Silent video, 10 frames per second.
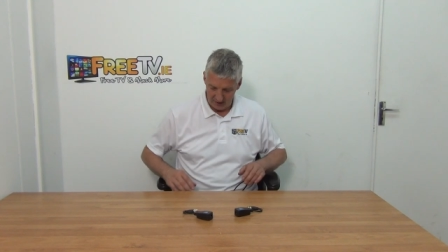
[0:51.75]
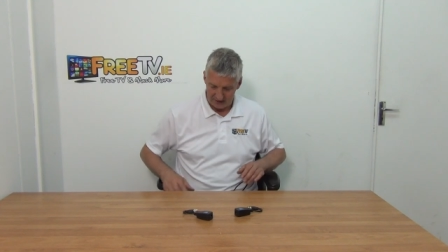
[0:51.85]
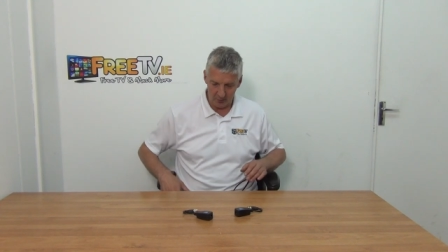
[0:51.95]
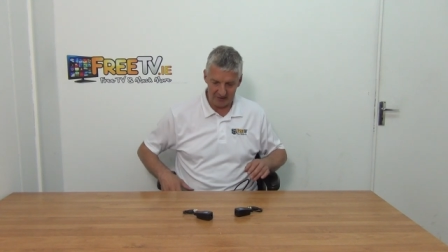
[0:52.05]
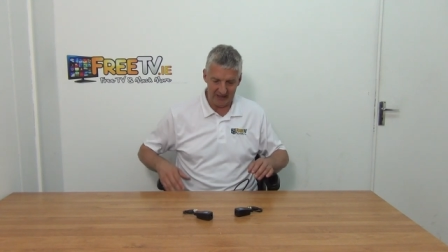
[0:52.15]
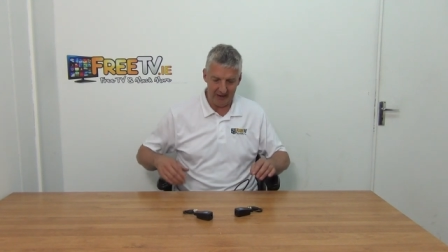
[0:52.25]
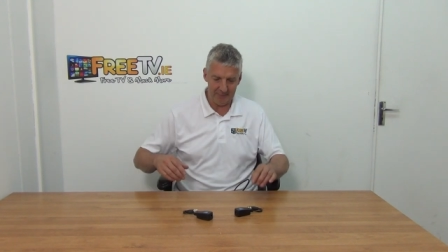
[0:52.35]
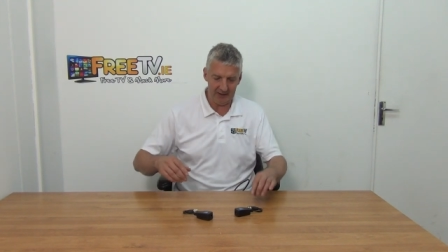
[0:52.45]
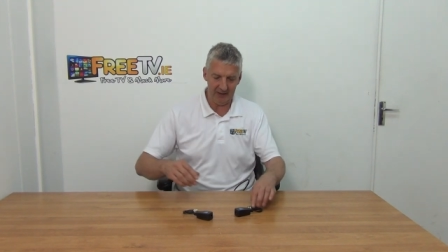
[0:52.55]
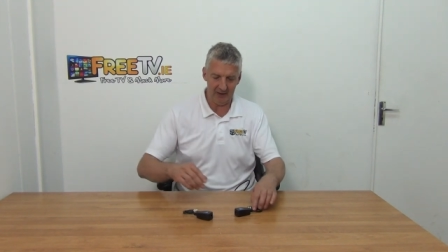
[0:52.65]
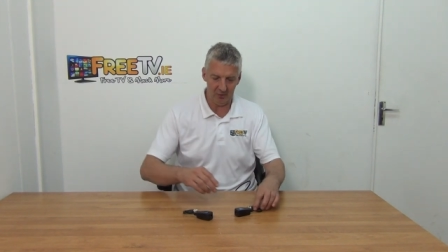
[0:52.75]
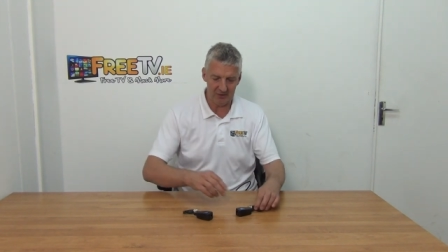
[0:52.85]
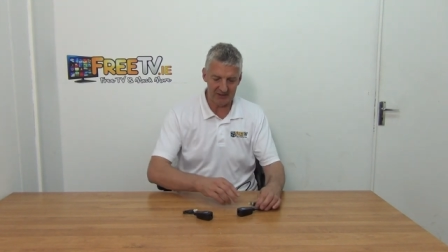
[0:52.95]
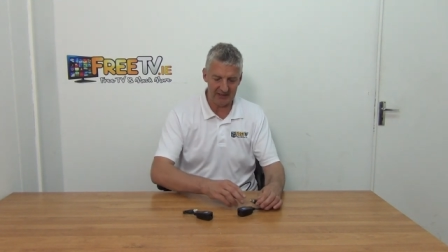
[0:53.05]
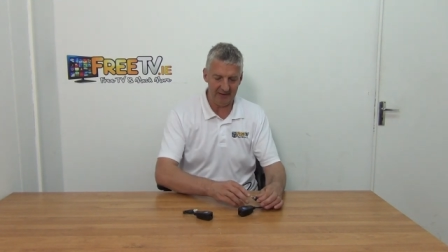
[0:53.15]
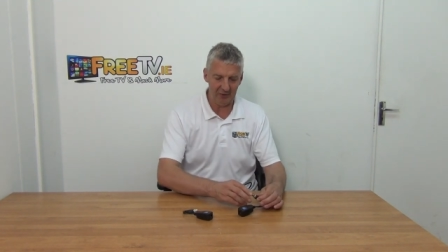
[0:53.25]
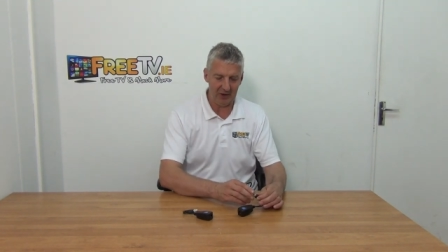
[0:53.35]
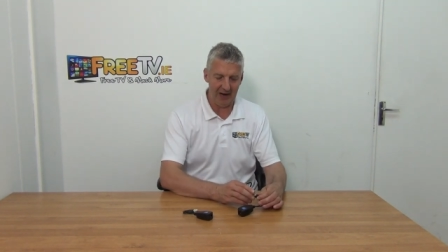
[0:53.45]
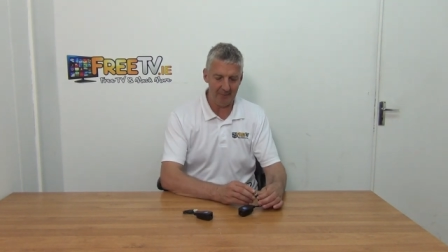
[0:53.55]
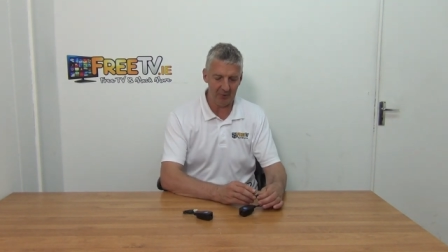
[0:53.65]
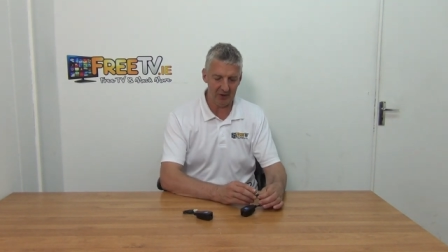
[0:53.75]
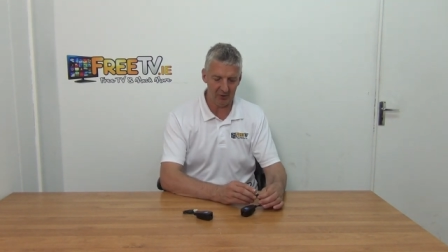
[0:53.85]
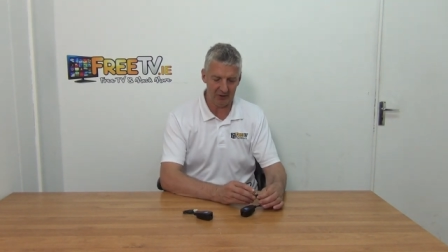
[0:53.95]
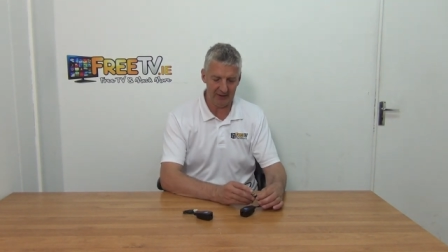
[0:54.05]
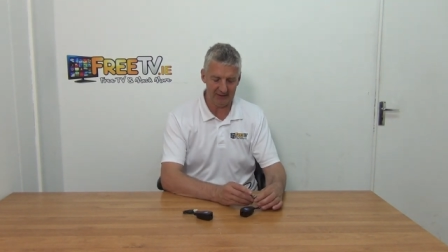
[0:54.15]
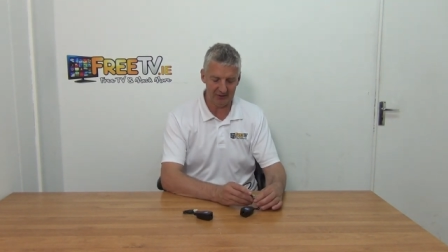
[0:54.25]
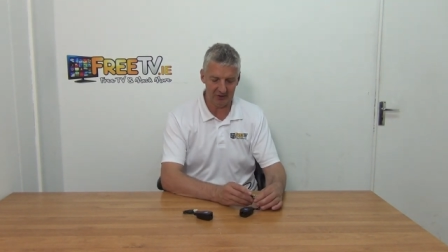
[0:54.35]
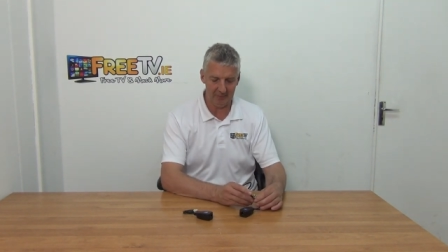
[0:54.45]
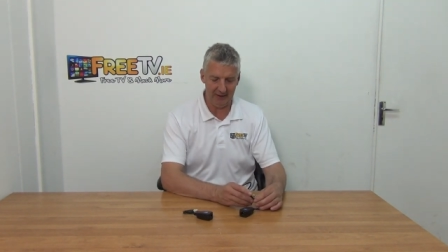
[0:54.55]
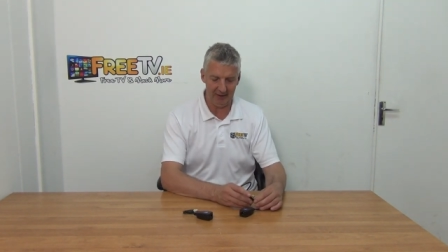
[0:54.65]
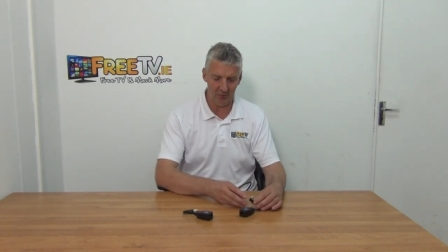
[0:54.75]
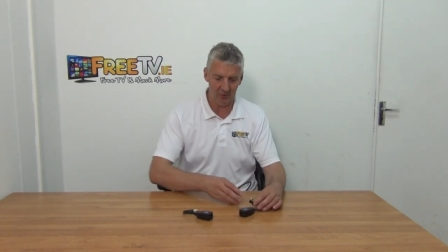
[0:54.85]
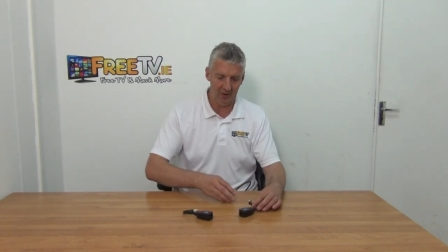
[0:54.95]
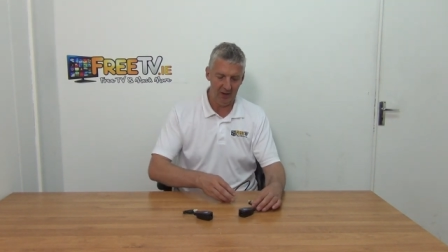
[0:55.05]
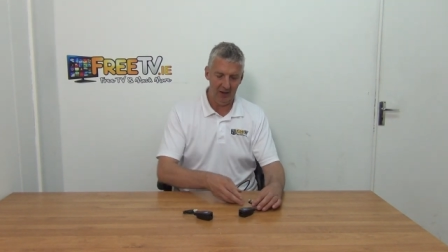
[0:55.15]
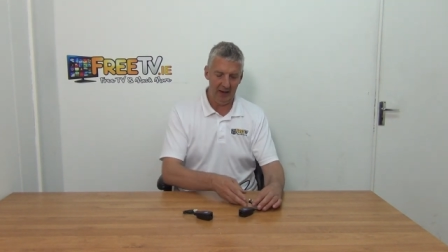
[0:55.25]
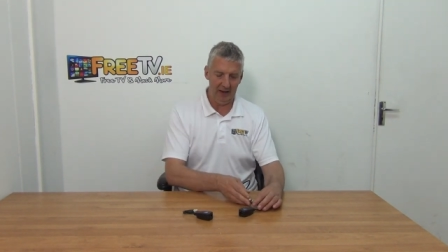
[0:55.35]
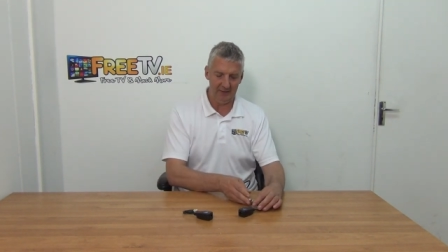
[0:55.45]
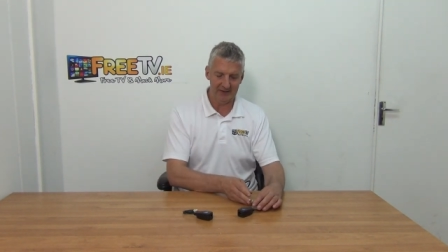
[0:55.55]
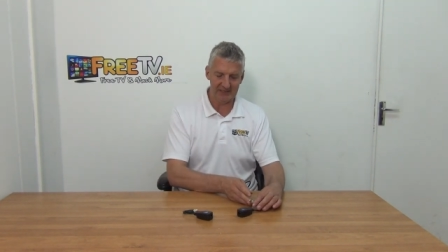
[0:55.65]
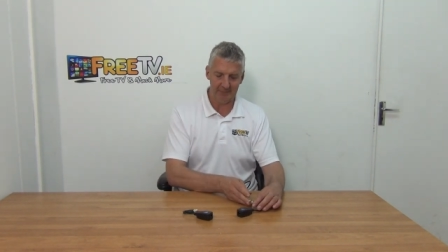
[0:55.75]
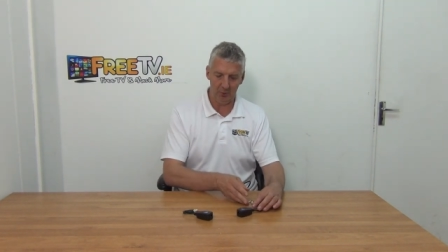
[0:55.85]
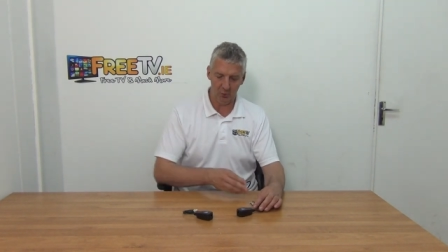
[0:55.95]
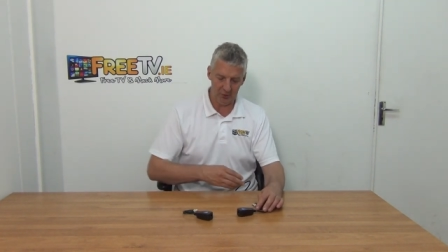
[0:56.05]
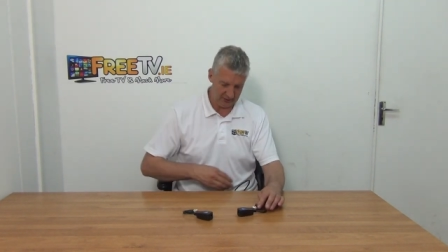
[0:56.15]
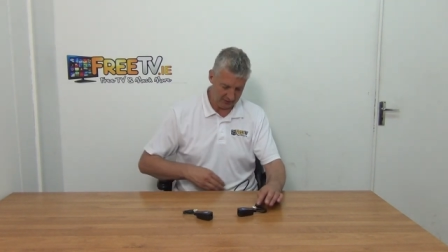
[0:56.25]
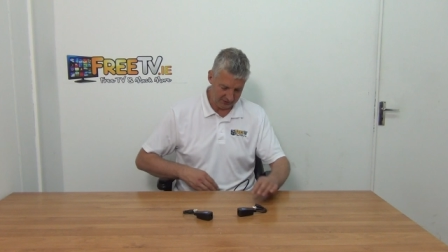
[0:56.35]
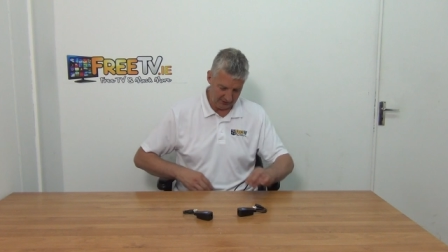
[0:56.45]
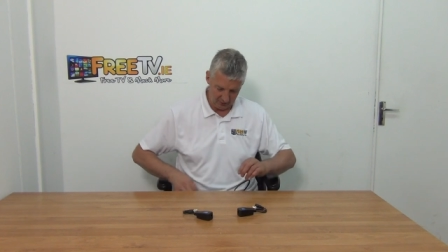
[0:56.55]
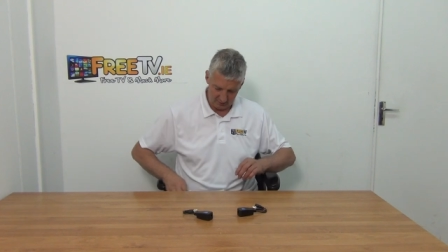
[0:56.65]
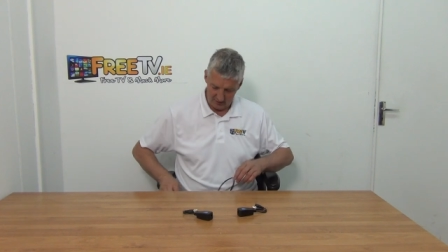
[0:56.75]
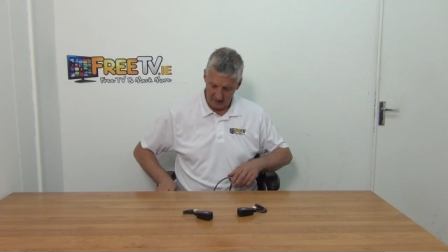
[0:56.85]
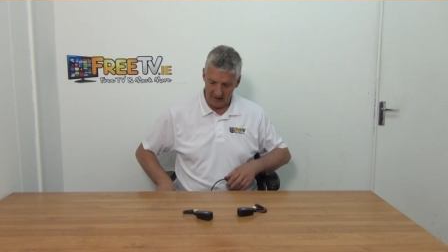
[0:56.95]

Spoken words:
So what's happening here is you have your camera here connected, the power that's supporting it there,